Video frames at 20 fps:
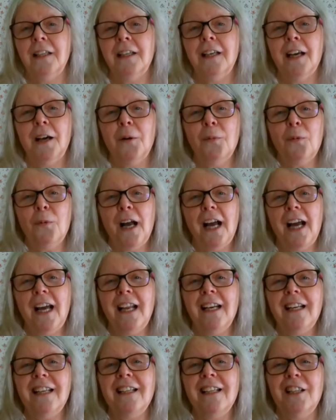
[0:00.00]
And
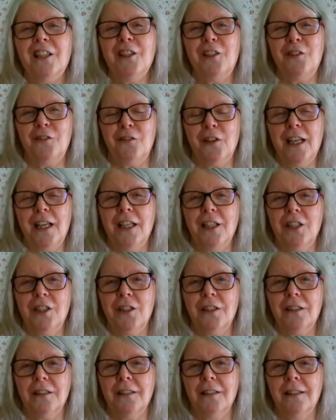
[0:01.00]
when he's
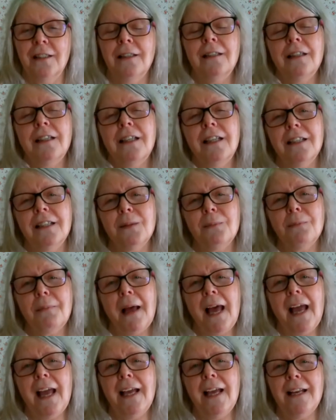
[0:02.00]
finished, he's
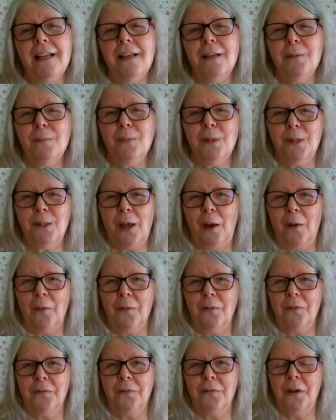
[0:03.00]
made himself
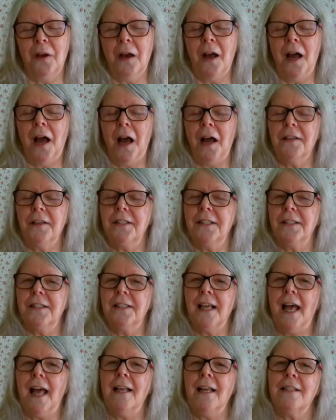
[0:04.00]
a
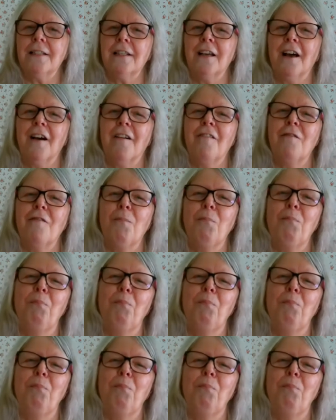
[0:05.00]
set of